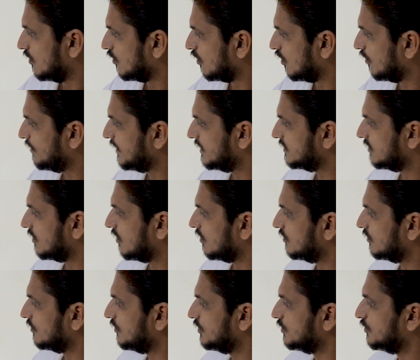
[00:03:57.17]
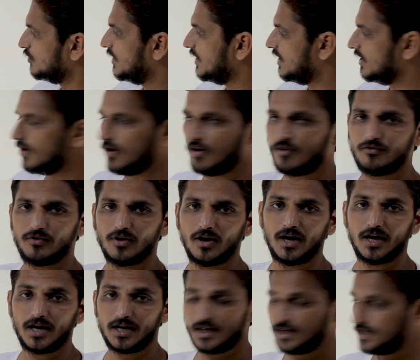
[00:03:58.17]
OB is equal to new D of,
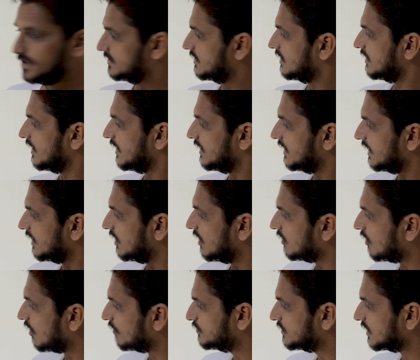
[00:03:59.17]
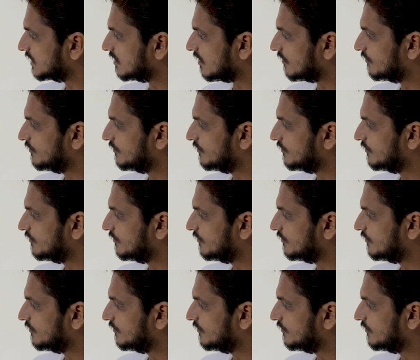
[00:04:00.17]
it is creating an object